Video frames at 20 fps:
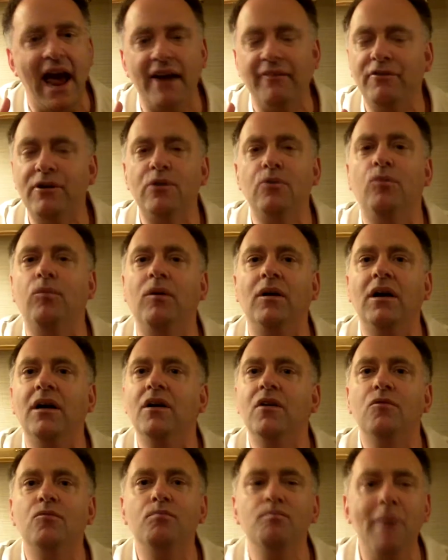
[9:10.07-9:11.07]
every
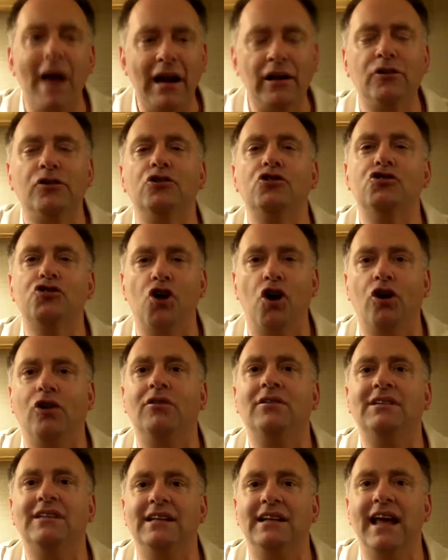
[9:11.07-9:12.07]
medical
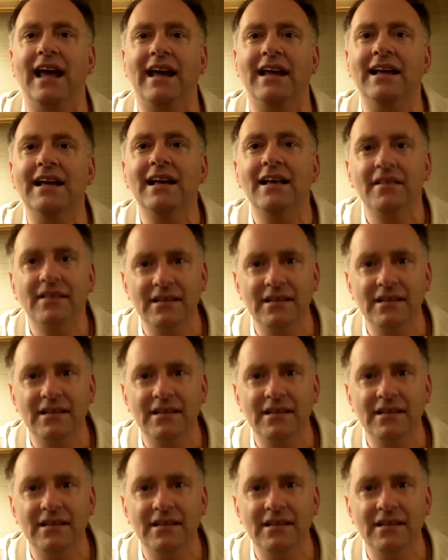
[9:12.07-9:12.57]
journal today.